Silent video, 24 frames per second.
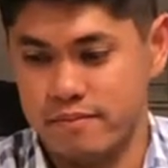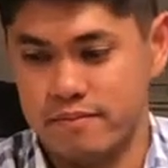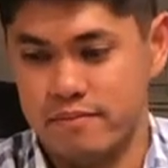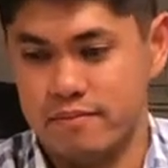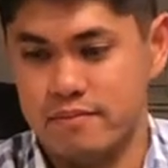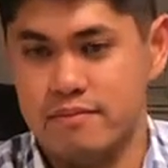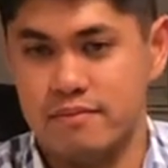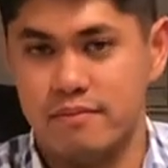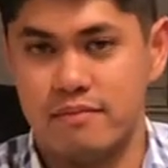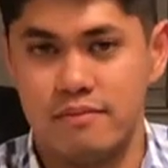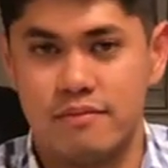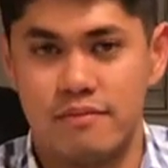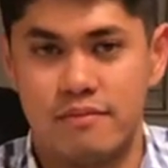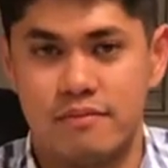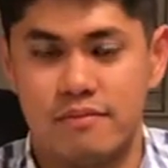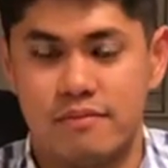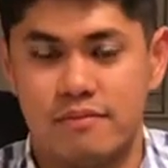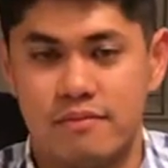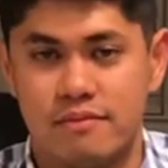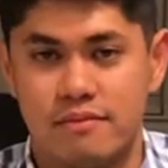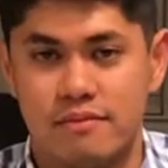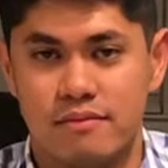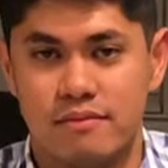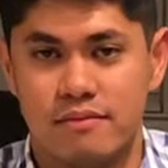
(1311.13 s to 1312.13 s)

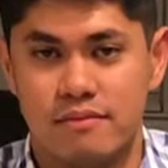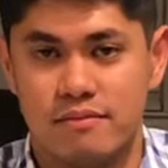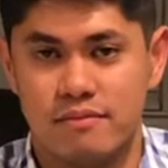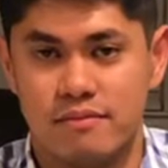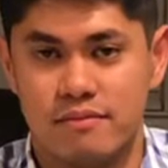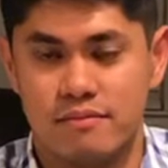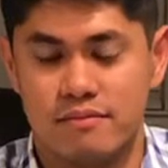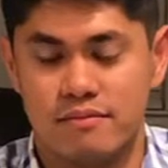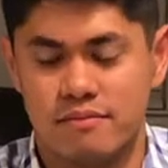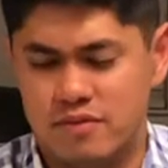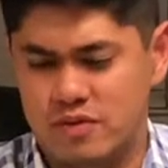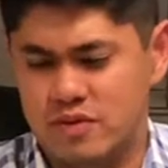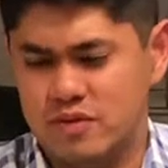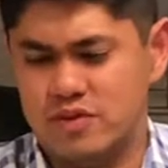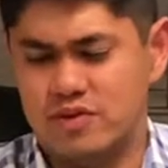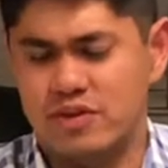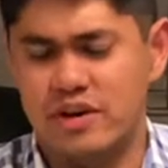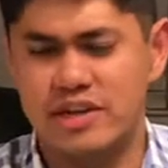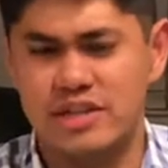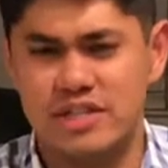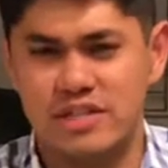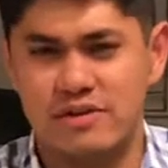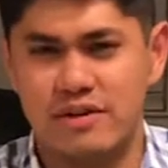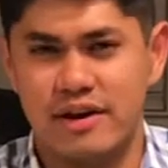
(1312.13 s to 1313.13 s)
It's
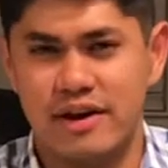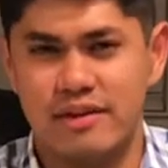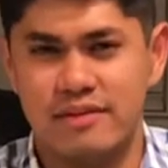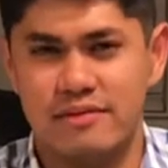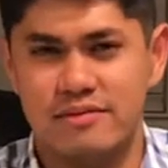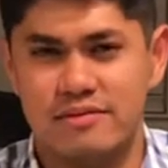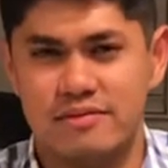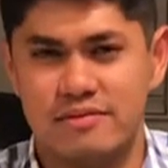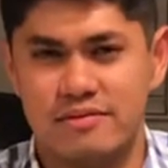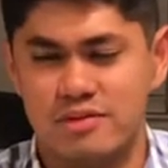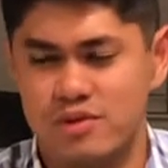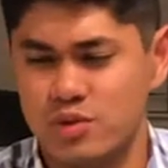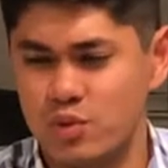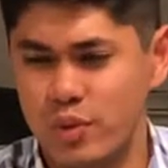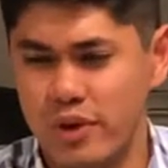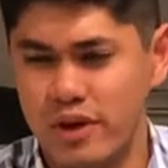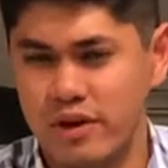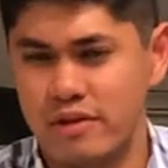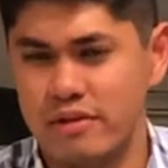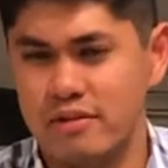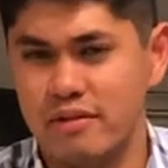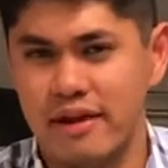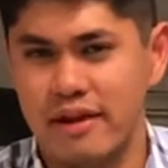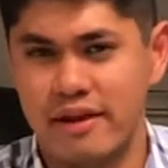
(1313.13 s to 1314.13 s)
crazy, right? It's
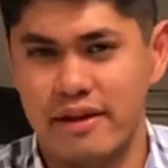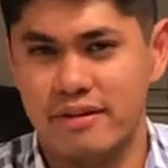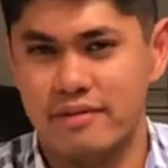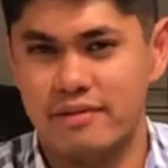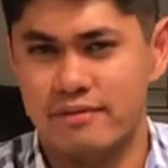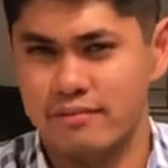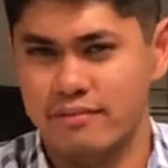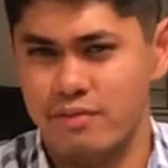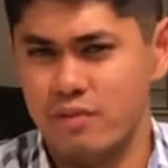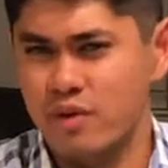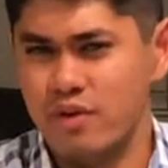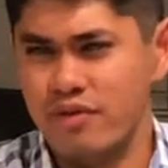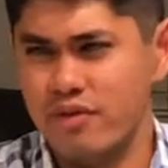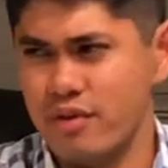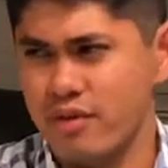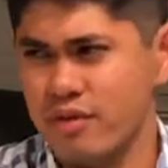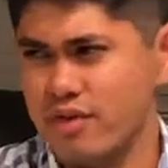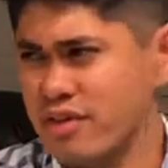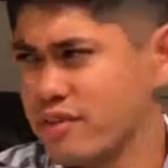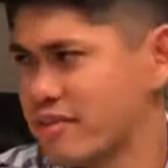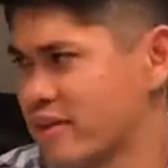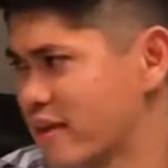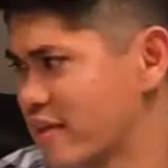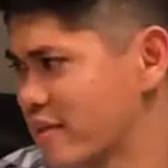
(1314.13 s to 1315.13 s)
weird. Like, we don't really
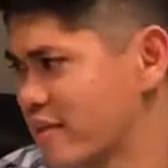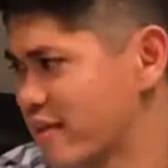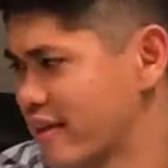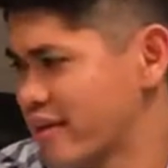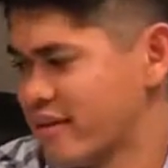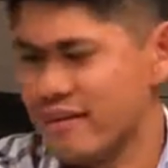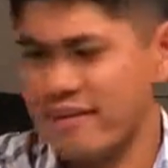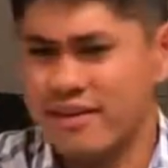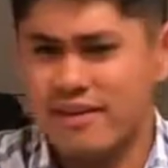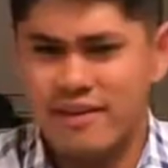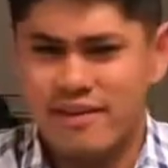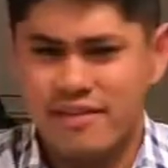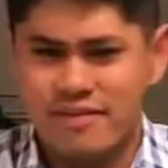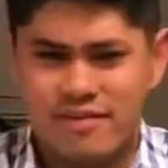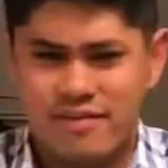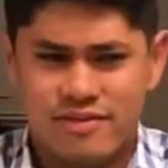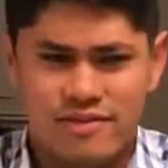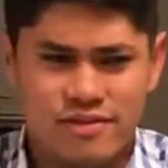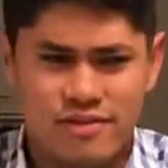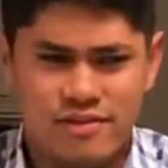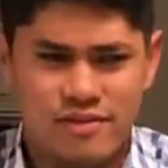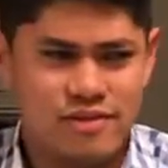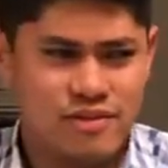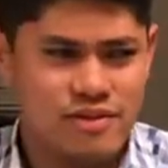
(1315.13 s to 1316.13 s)
think that. And, like,
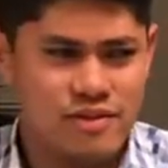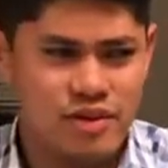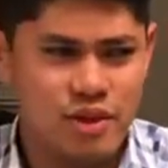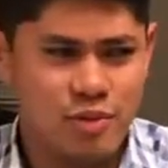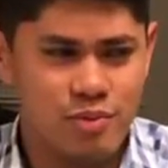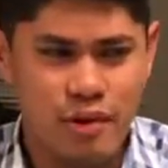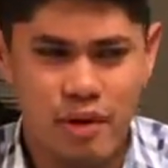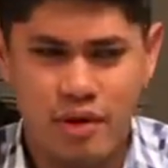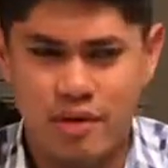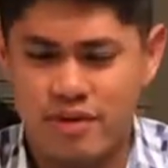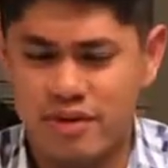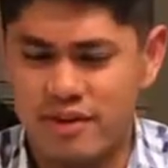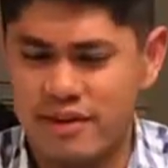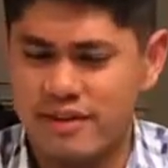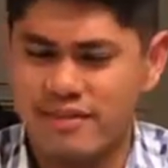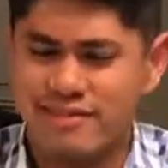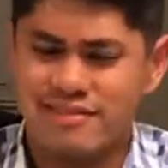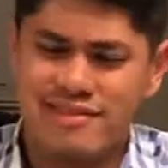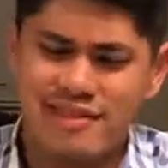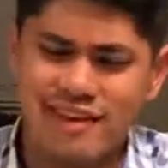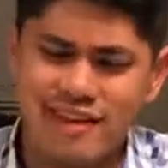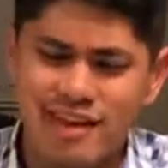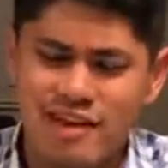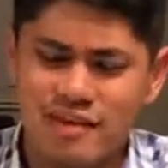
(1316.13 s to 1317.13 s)
you're probably thinking,
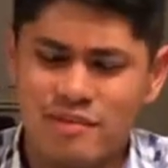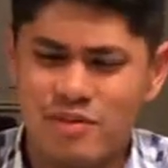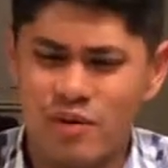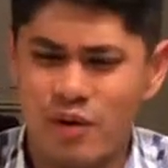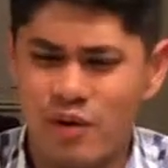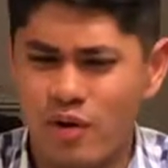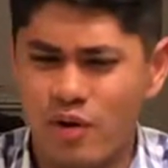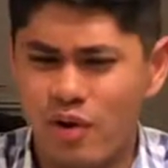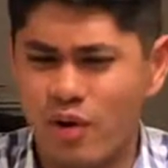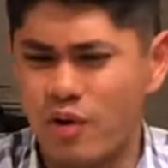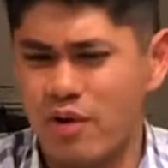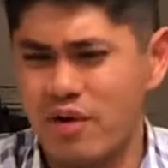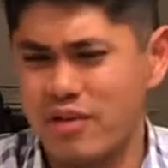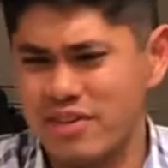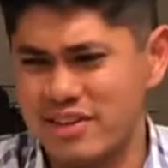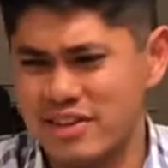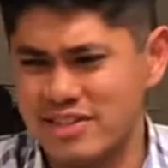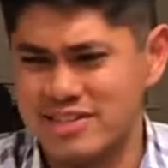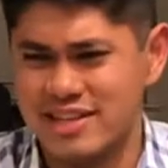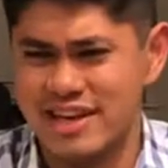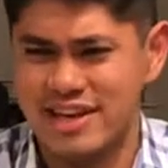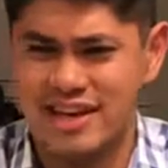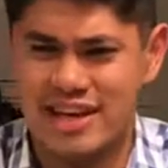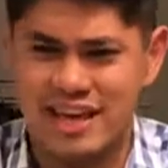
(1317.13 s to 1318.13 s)
Tim, don't go on
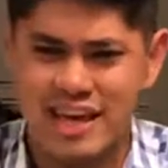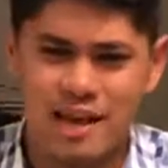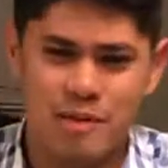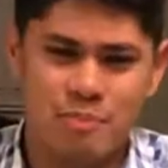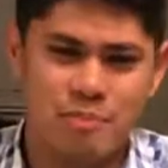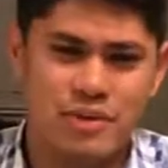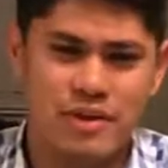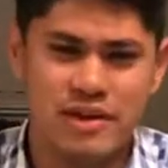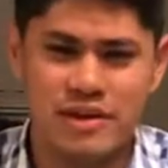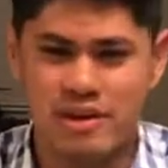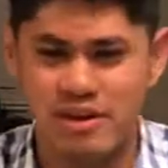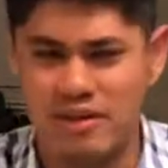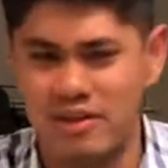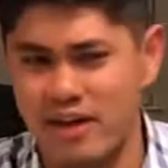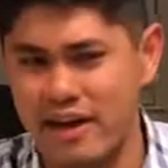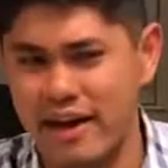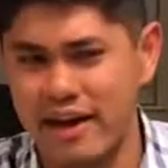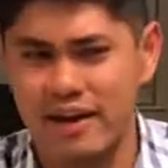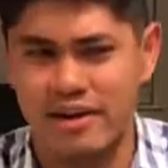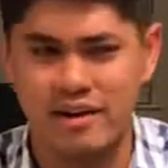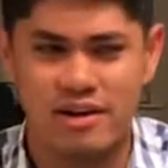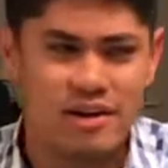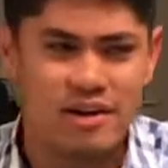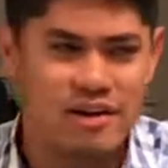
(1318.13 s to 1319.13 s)
this, like, hippie,
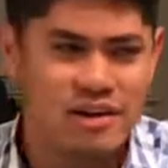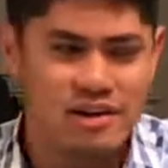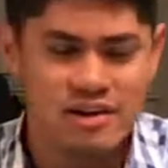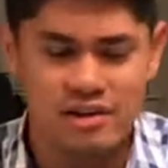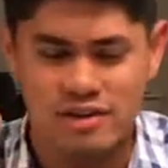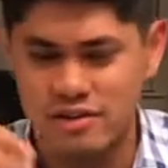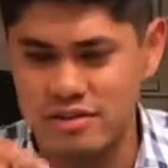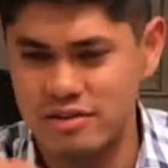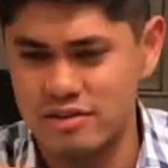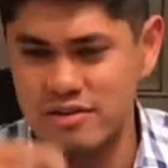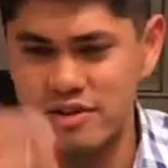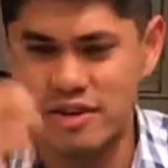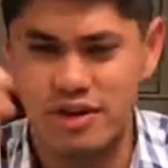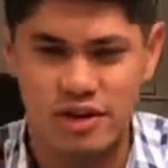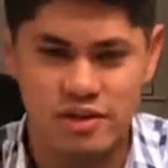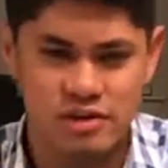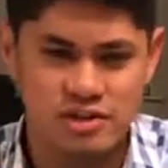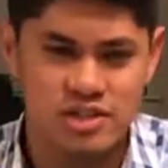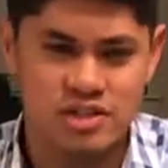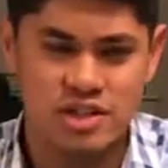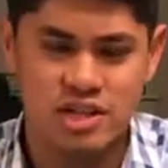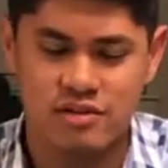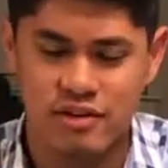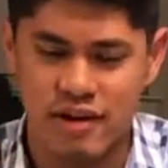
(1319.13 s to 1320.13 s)
like, you know,
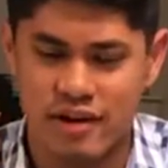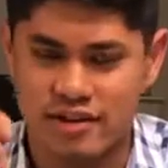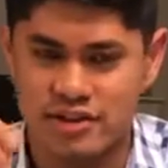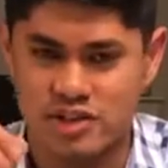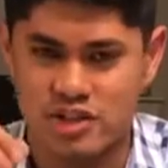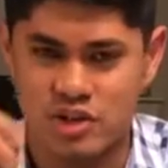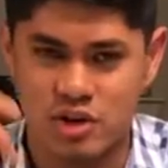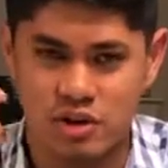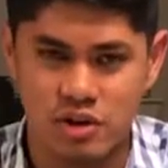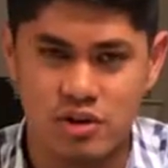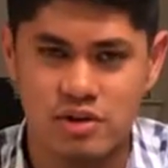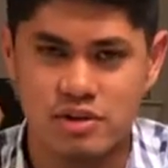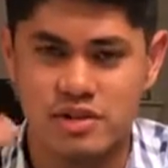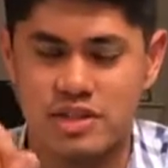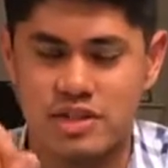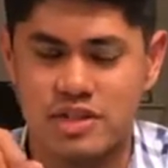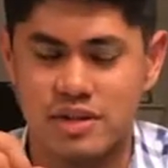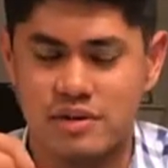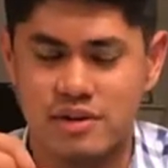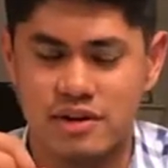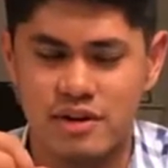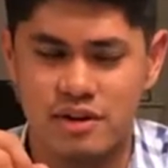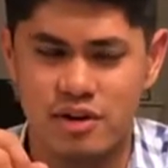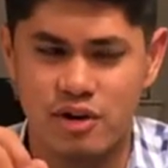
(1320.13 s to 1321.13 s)
sit around a circle,
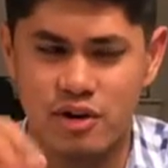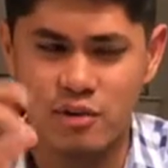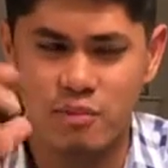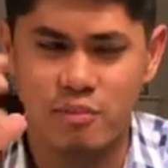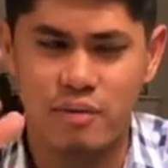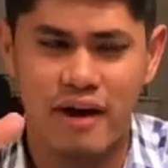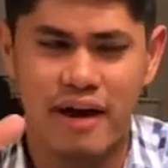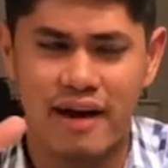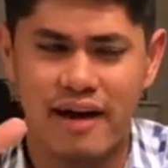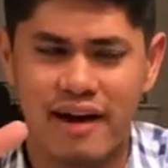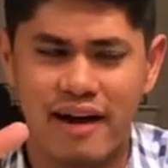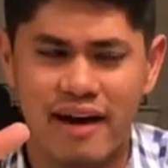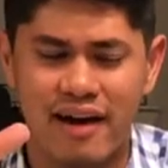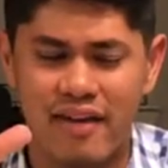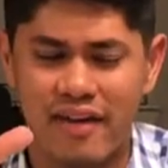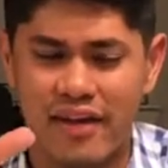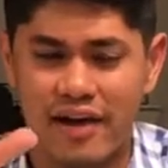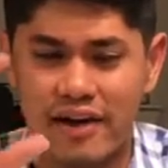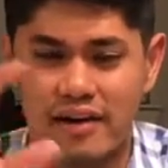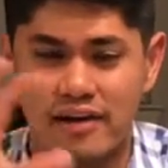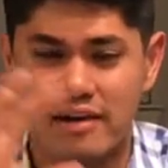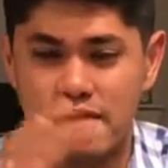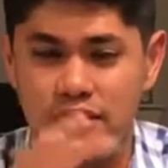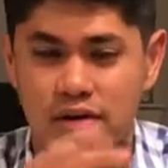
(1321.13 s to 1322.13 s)
sing kumbaya.
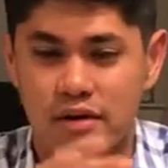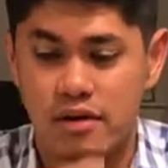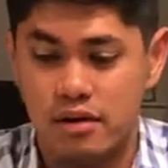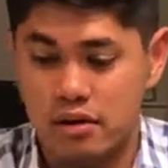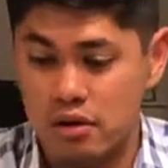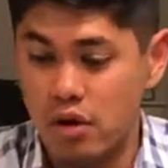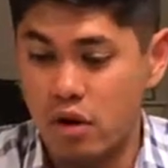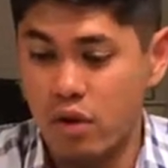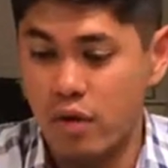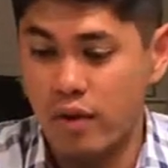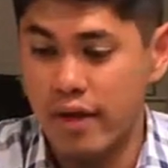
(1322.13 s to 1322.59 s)
Like, no,